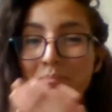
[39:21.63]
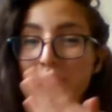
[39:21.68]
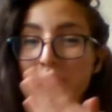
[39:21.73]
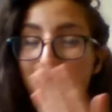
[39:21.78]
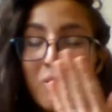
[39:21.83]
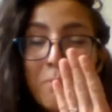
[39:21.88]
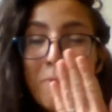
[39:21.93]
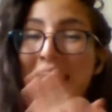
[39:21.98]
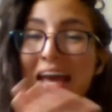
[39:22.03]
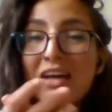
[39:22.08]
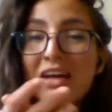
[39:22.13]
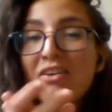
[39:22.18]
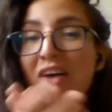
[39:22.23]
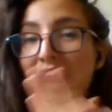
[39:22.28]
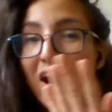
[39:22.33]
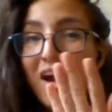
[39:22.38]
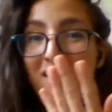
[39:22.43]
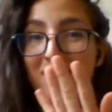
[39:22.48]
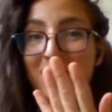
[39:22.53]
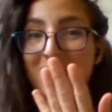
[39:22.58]
male
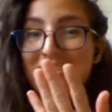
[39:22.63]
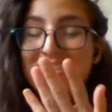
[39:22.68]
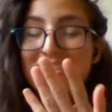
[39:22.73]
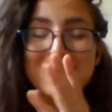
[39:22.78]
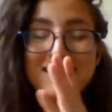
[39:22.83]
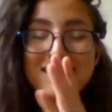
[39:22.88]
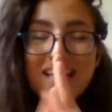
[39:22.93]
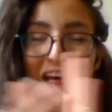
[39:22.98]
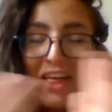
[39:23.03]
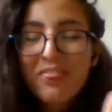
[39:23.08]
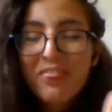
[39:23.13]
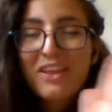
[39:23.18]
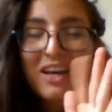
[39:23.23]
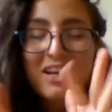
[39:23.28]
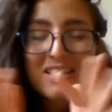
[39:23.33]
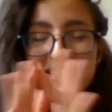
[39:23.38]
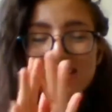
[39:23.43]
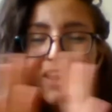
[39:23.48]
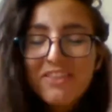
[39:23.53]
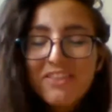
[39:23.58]
hand has
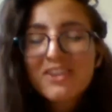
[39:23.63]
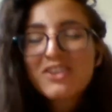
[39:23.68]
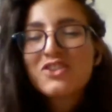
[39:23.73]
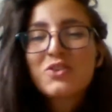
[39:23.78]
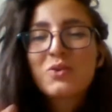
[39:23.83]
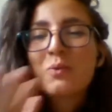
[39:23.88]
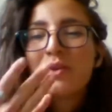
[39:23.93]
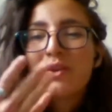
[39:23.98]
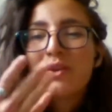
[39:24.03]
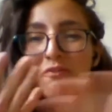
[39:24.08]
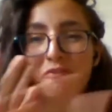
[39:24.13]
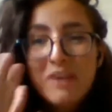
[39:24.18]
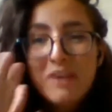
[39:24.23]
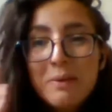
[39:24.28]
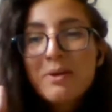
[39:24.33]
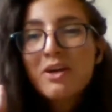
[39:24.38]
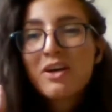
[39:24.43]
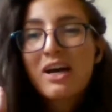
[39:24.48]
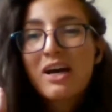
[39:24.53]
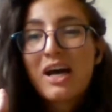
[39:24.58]
nothing to do with the
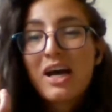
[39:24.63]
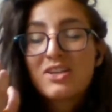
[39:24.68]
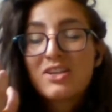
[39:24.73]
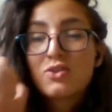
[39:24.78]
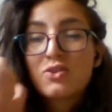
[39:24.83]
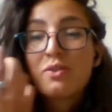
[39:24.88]
female hand.